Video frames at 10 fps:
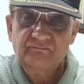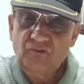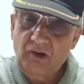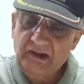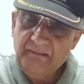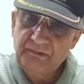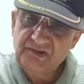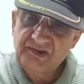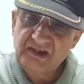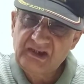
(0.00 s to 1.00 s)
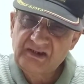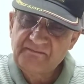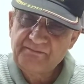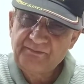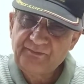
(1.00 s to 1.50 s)
what happens is
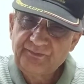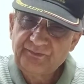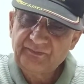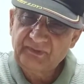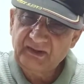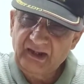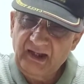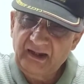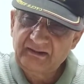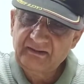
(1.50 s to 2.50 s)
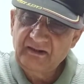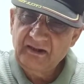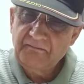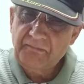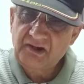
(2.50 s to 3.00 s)
that
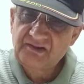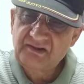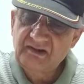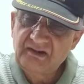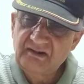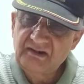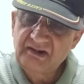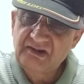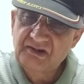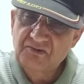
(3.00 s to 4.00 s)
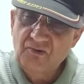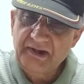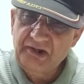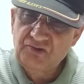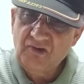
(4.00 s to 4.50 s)
person is
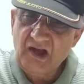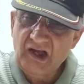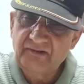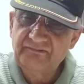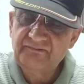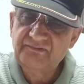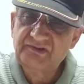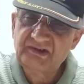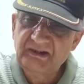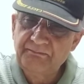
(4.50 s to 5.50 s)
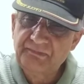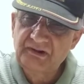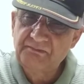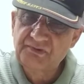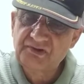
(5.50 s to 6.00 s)
going to have
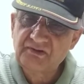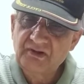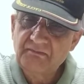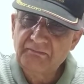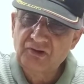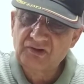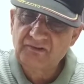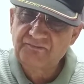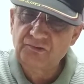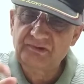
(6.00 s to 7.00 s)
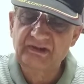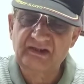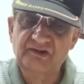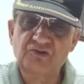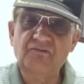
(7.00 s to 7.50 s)
symptoms because of two things.
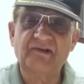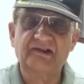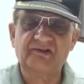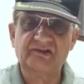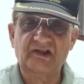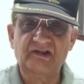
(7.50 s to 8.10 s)
Two factors are in.